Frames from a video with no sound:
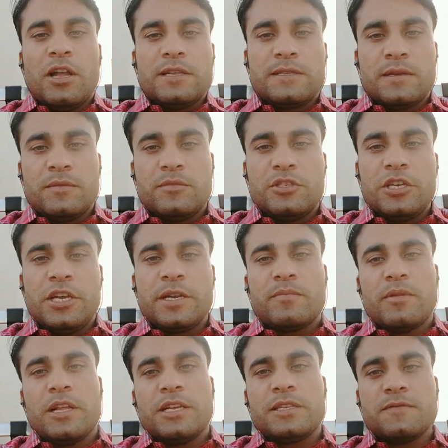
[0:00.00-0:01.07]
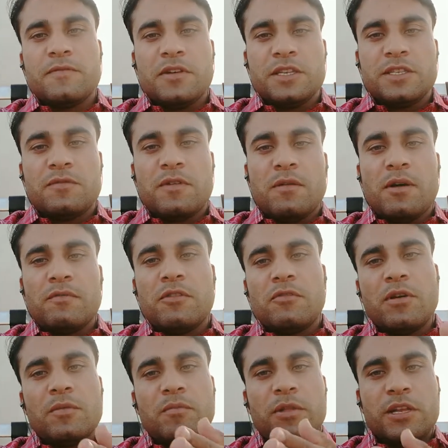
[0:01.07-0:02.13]
subject plus first form of the
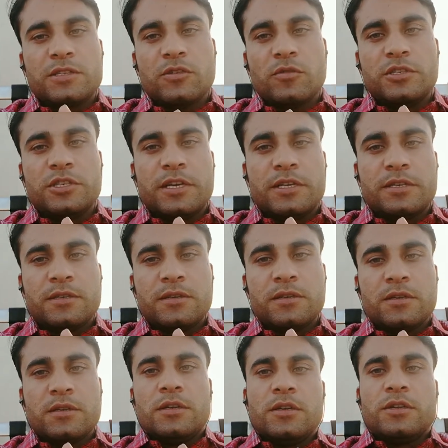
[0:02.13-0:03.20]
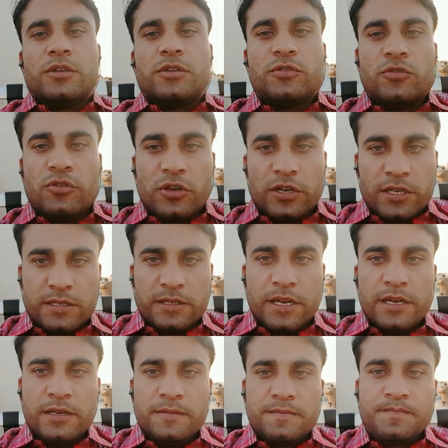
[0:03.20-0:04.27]
verb plus object. Do you understand?